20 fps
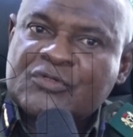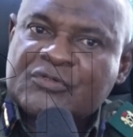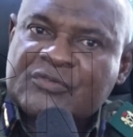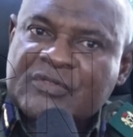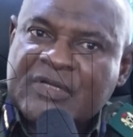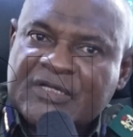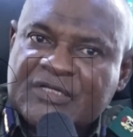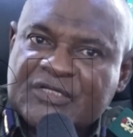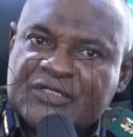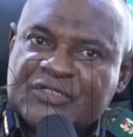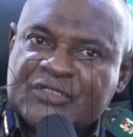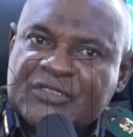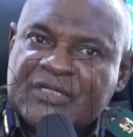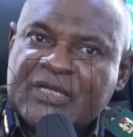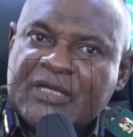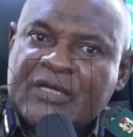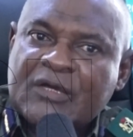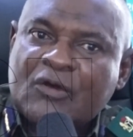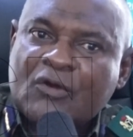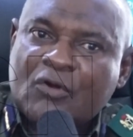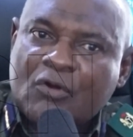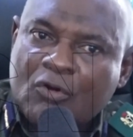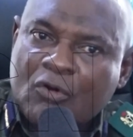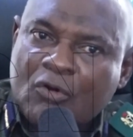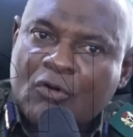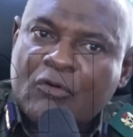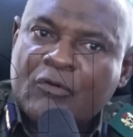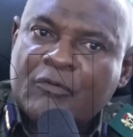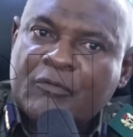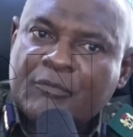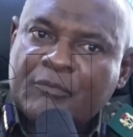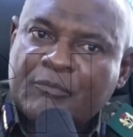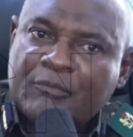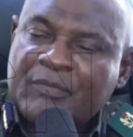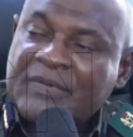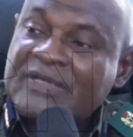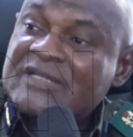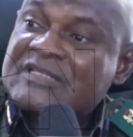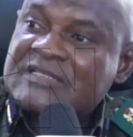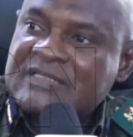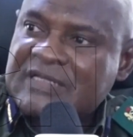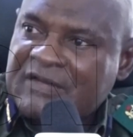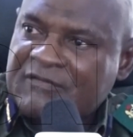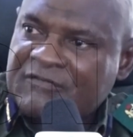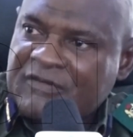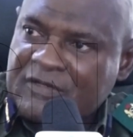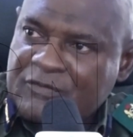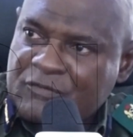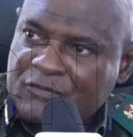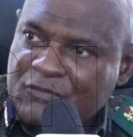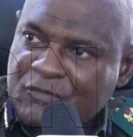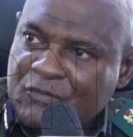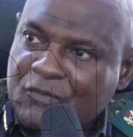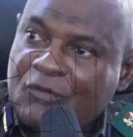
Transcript: traditional or medicinal value